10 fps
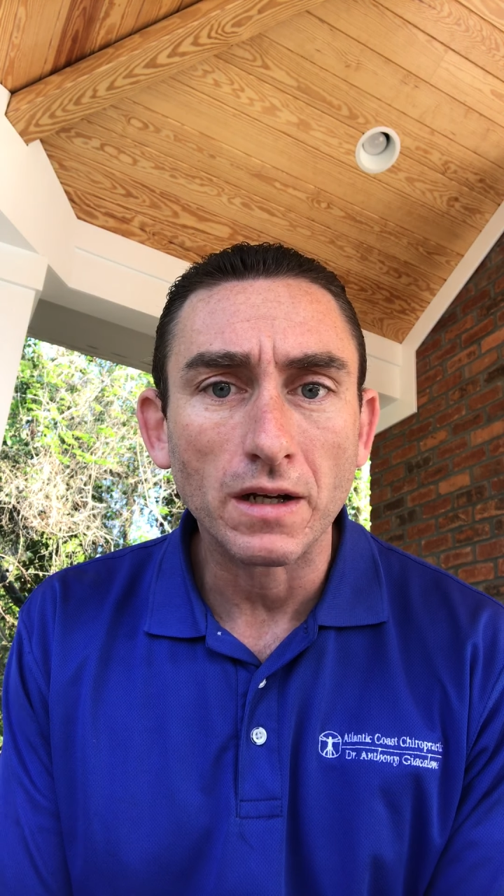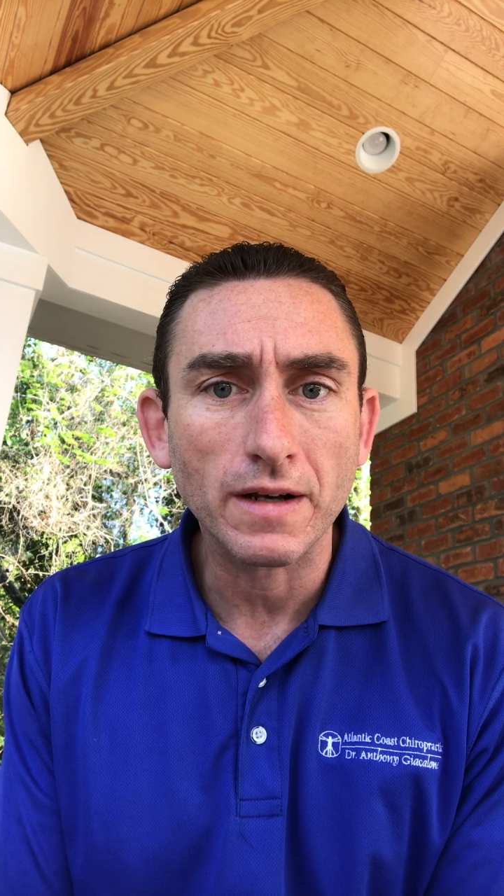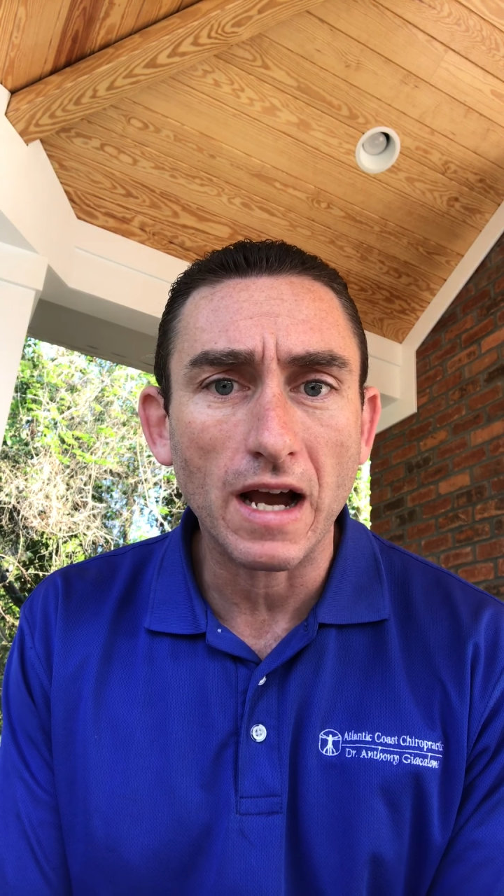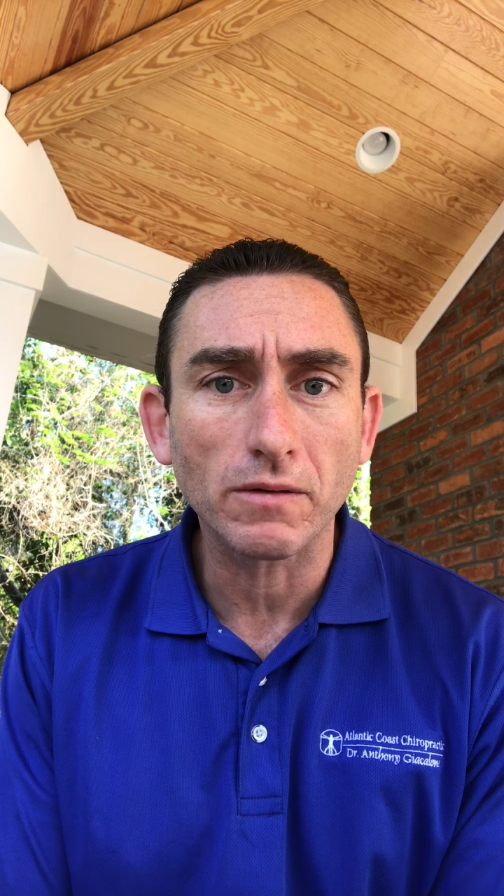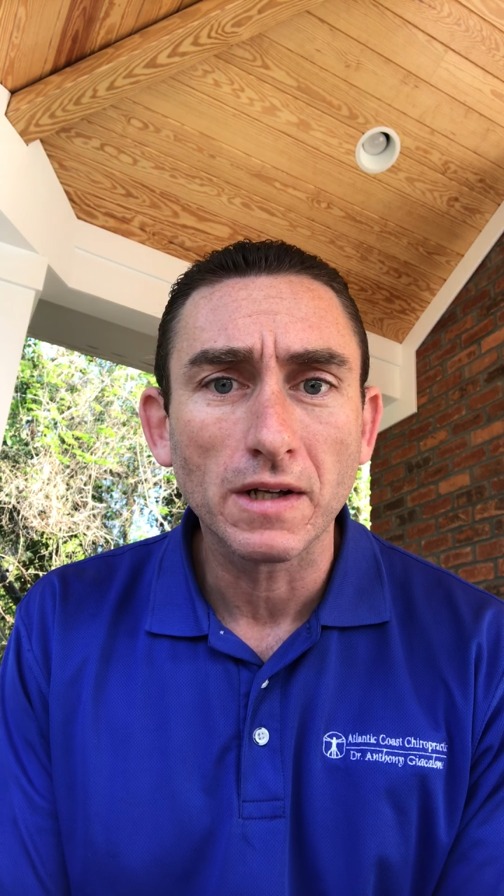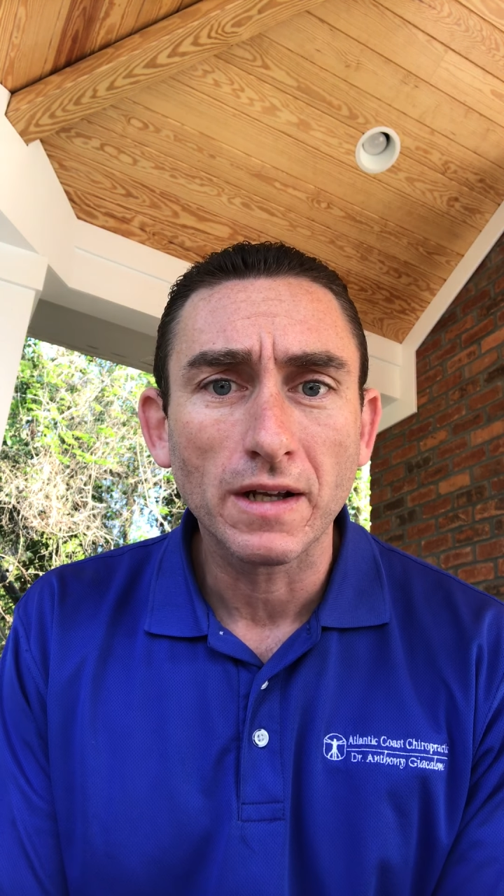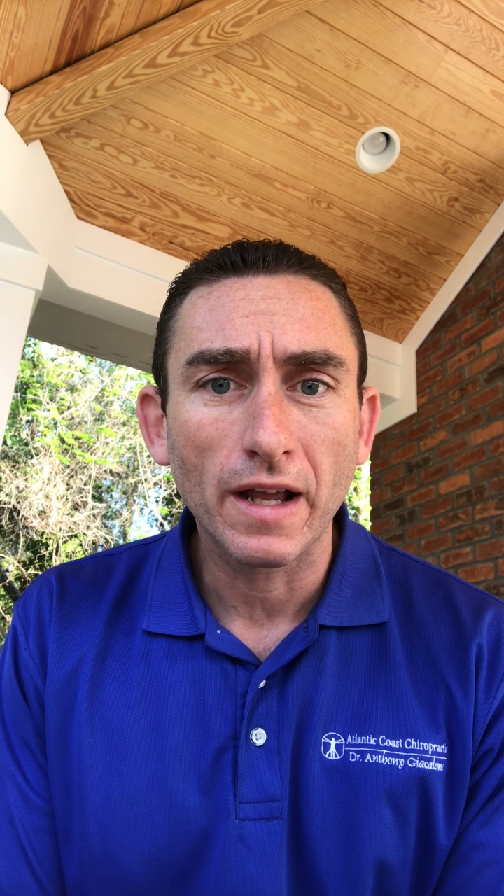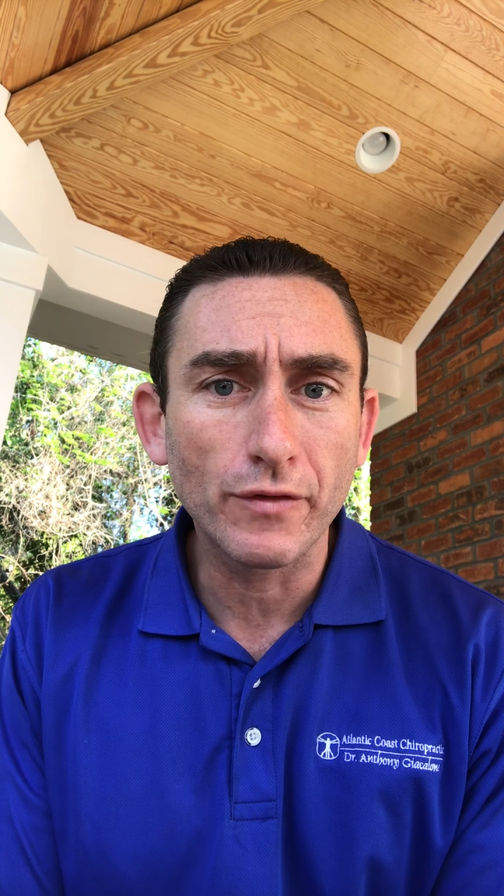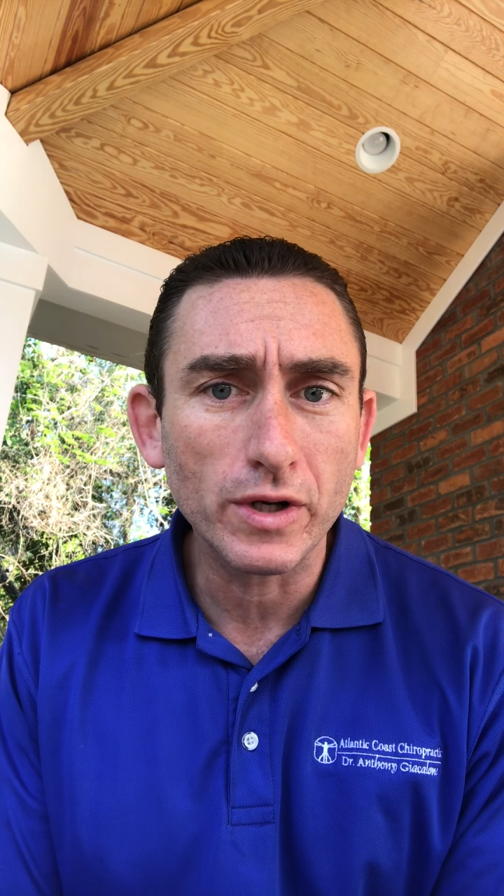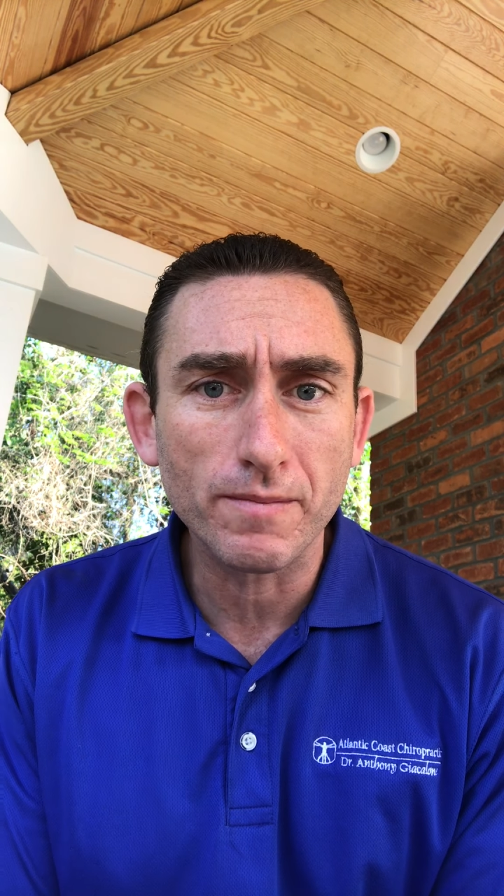Now,
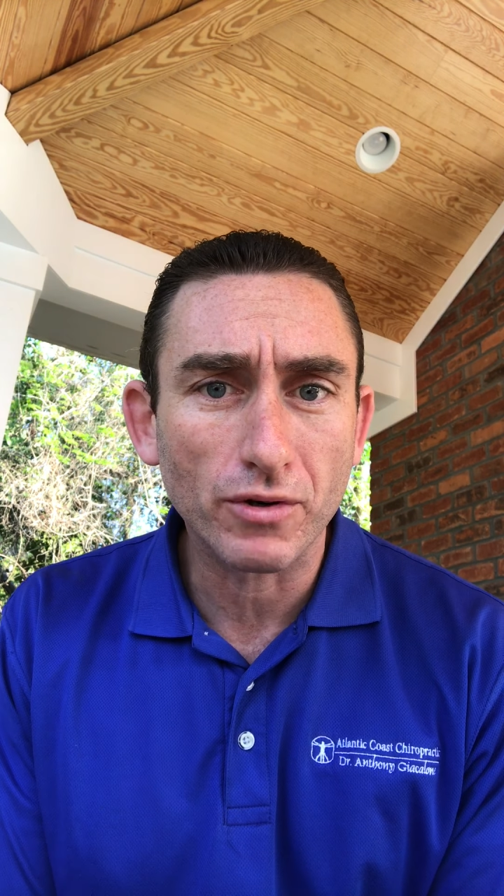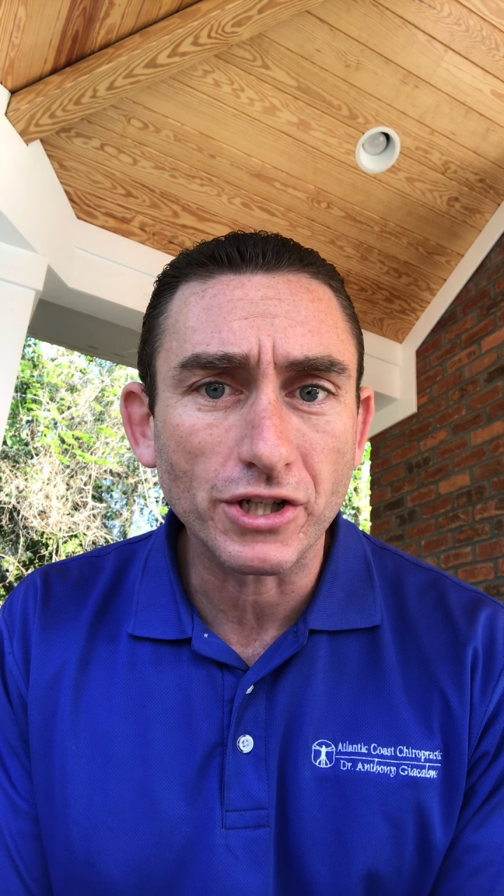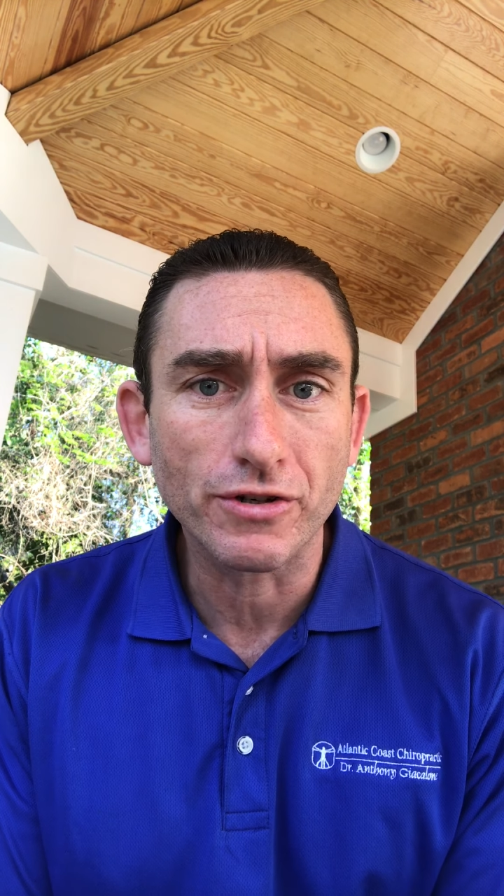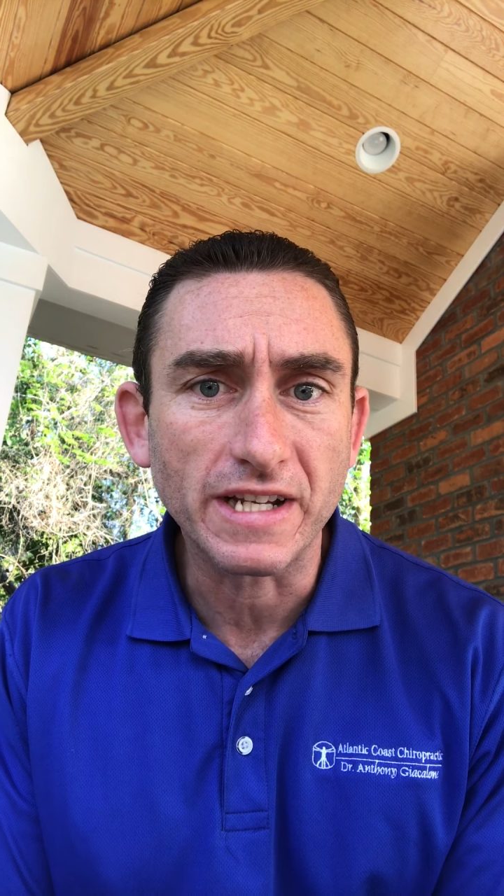if you didn't brush your